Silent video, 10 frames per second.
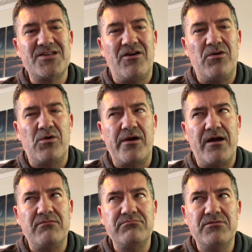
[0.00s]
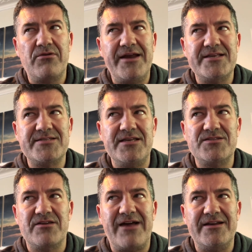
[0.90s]
of, or our greater
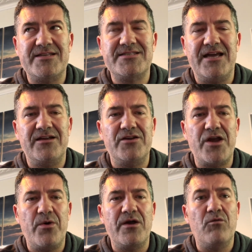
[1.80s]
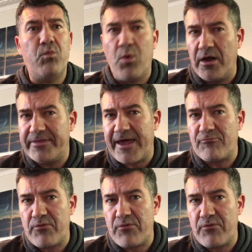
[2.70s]
sense of understanding and knowing of what that